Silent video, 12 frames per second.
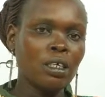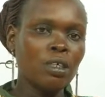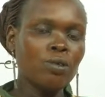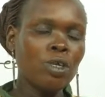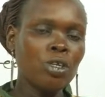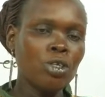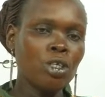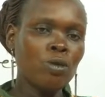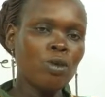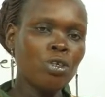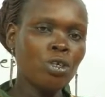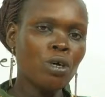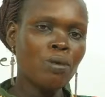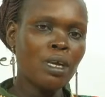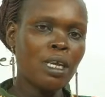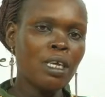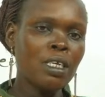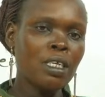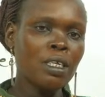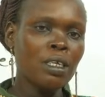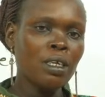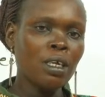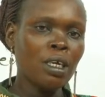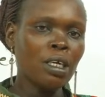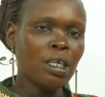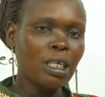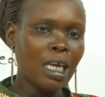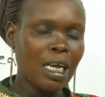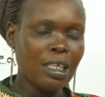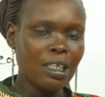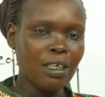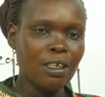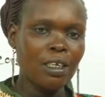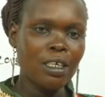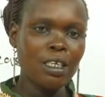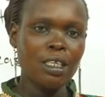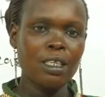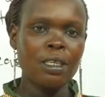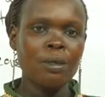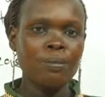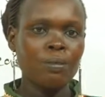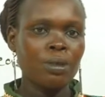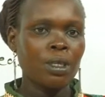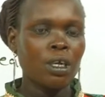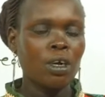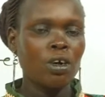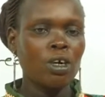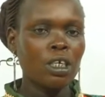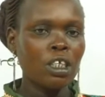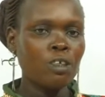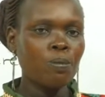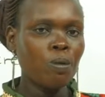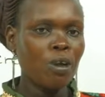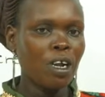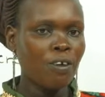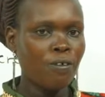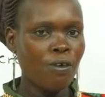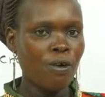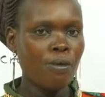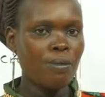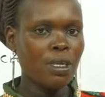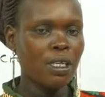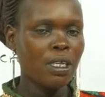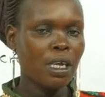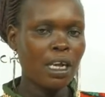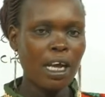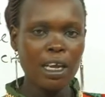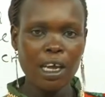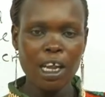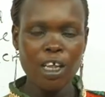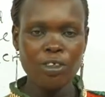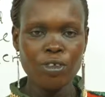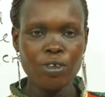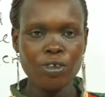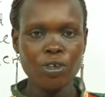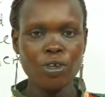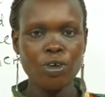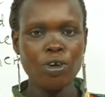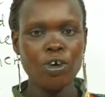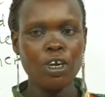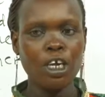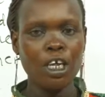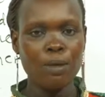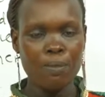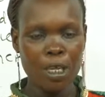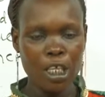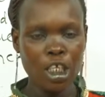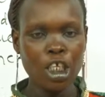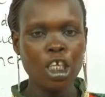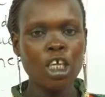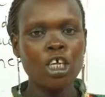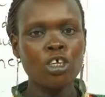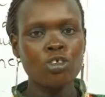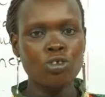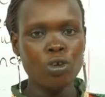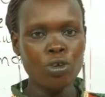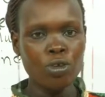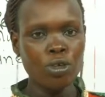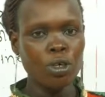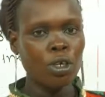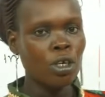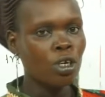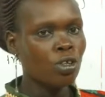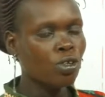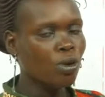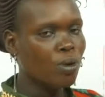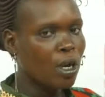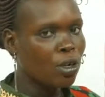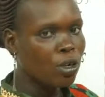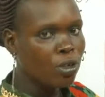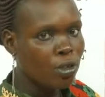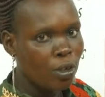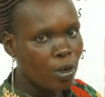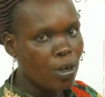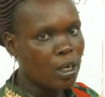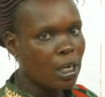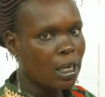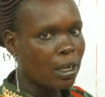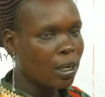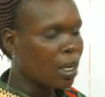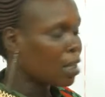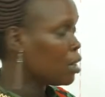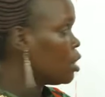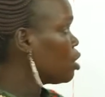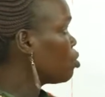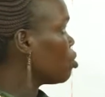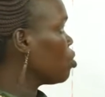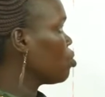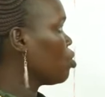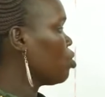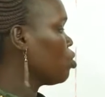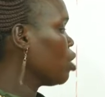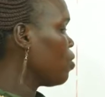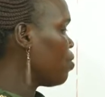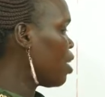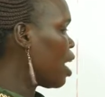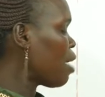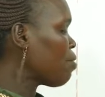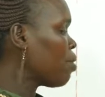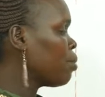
will show whether this reagent is, or this product form, is an alkaline solution or a basic solution. So we are going to, or an acidic solution. So if you have